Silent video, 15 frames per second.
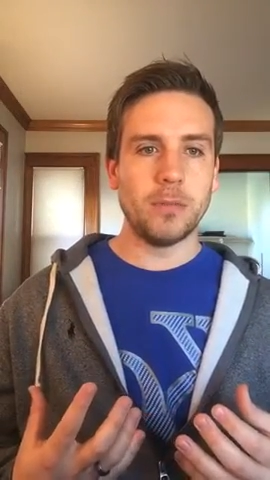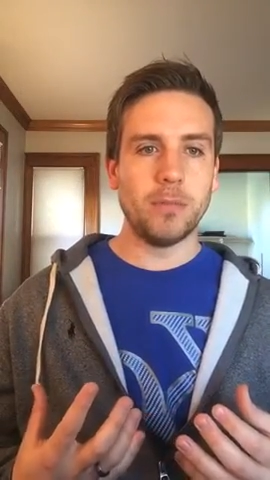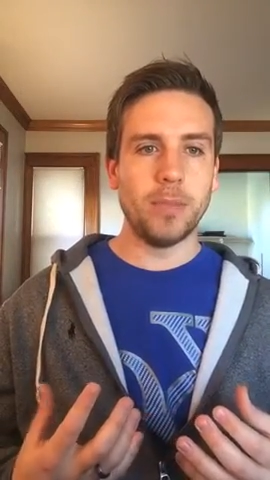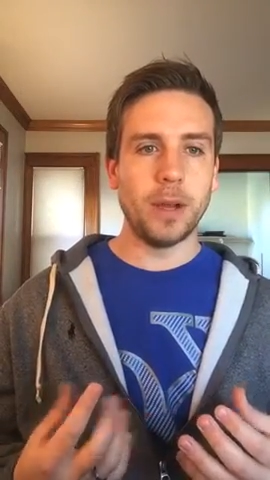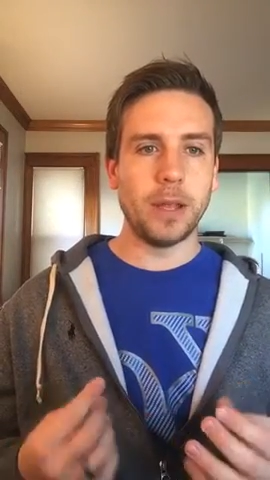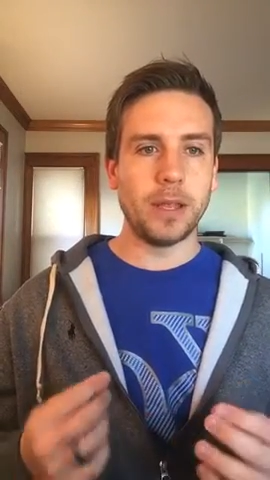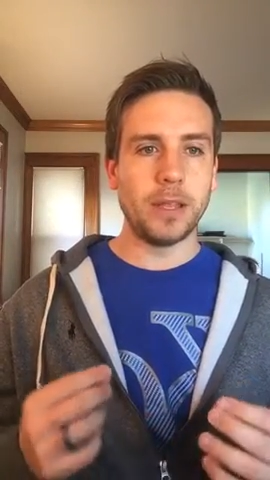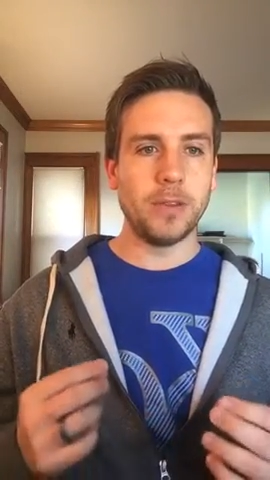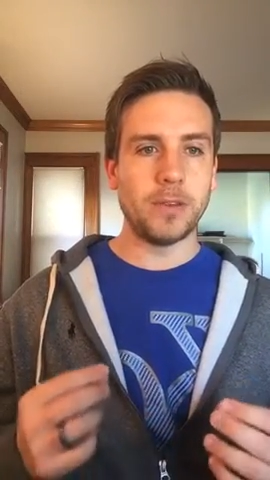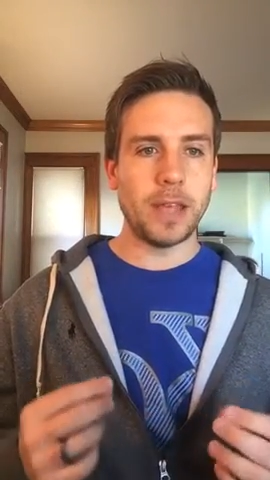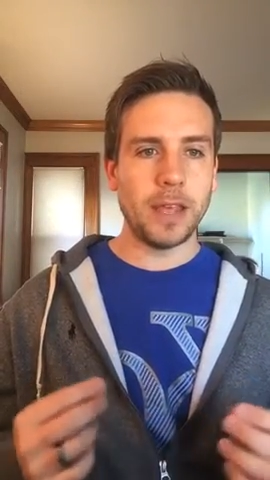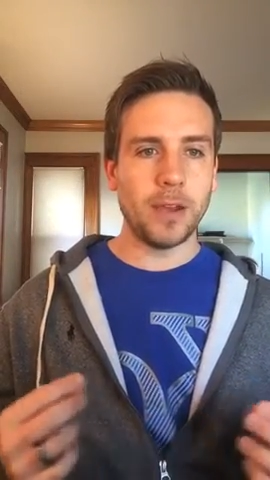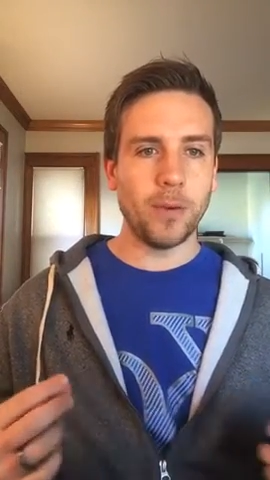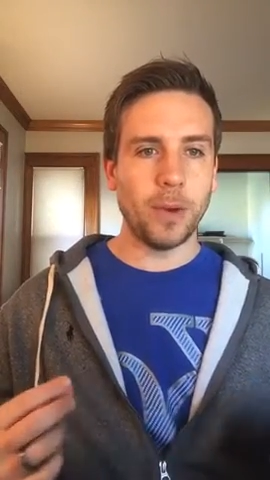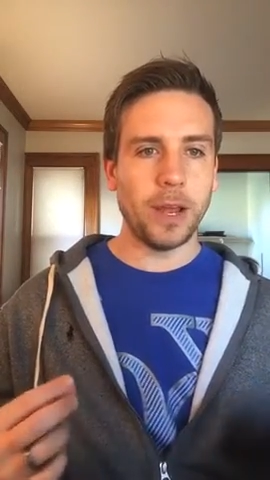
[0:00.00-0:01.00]
But you
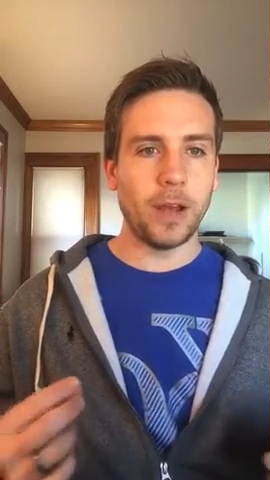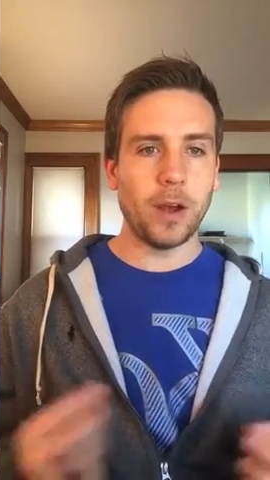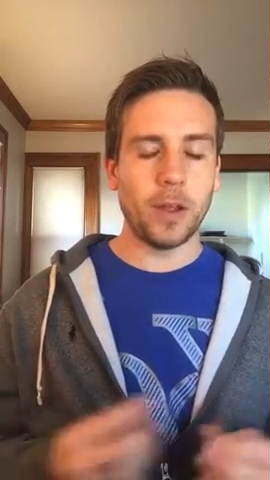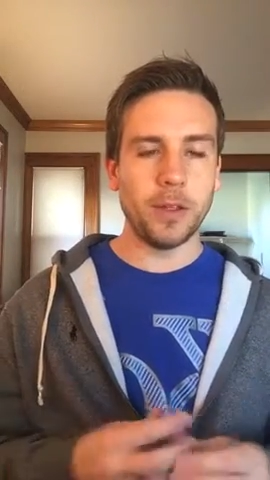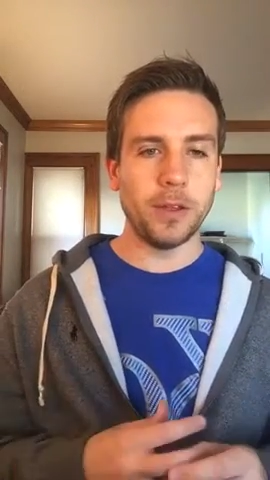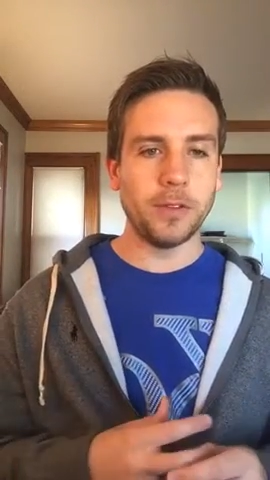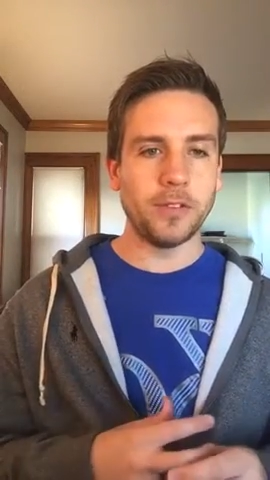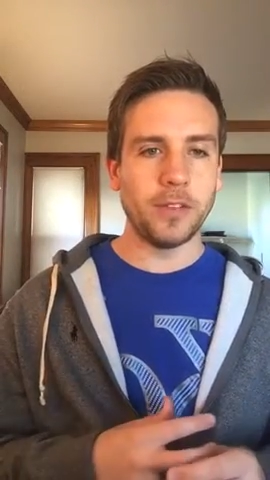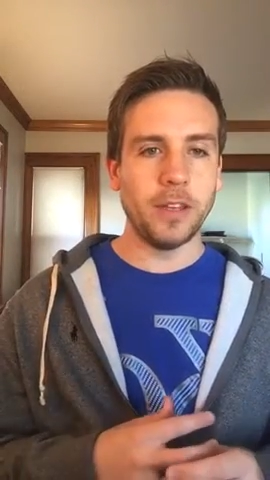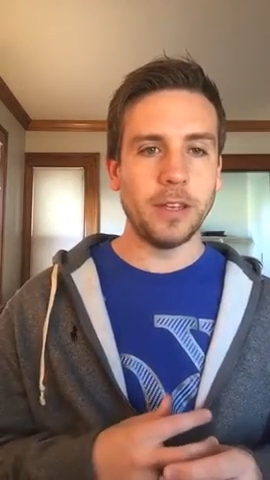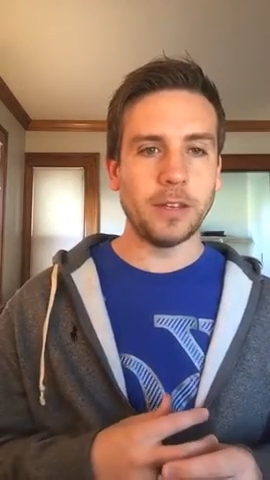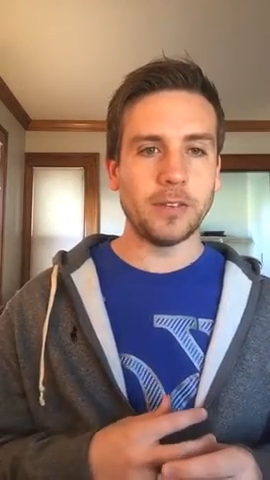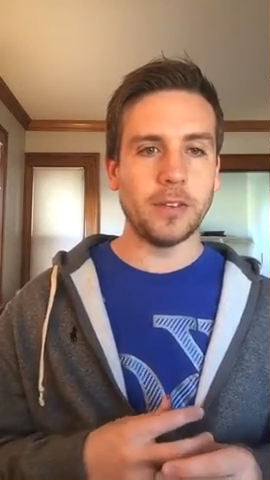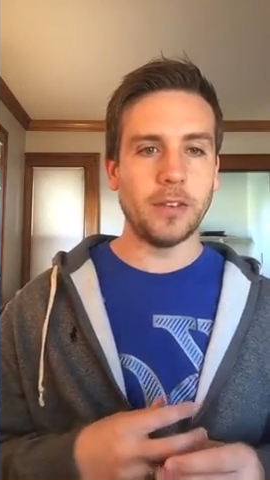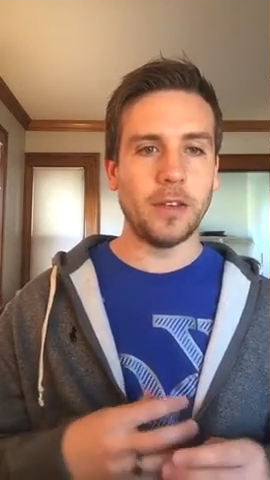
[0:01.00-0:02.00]
take away all those
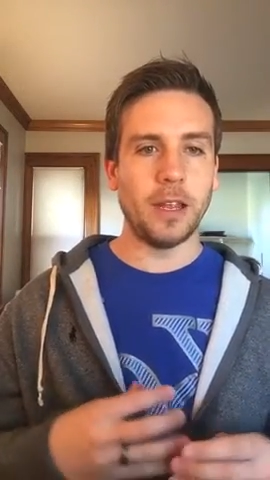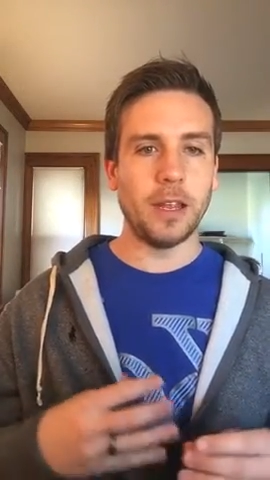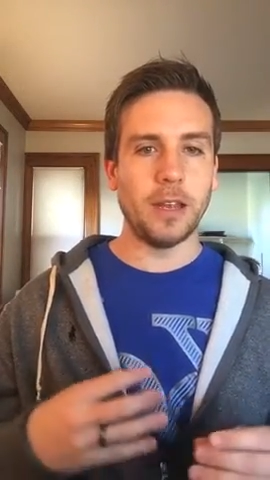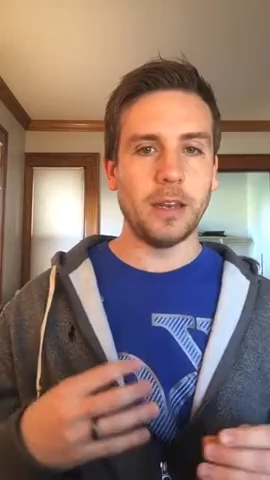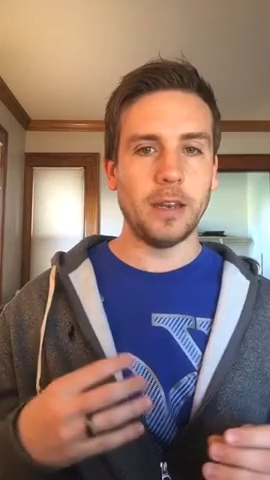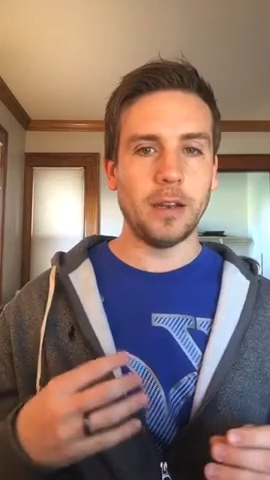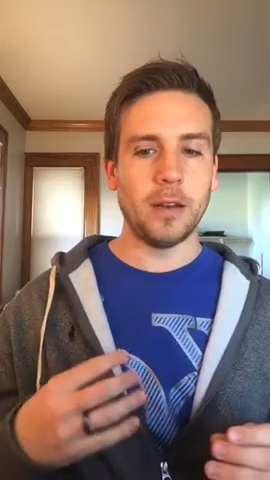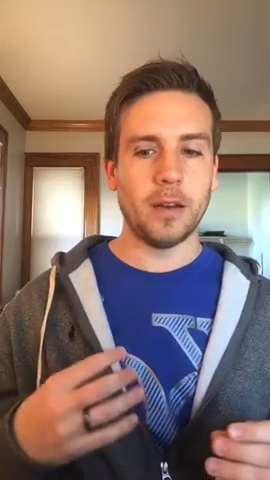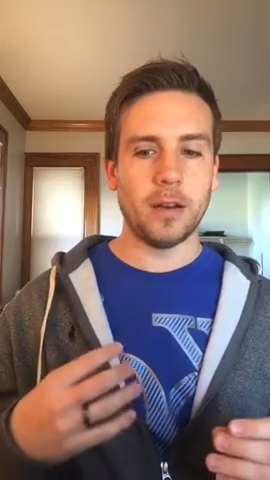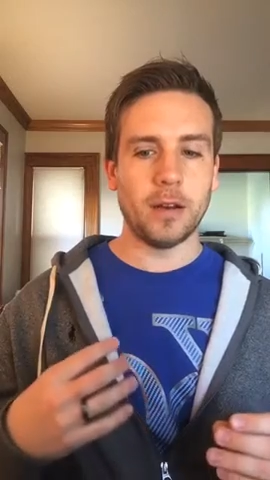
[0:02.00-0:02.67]
things and, and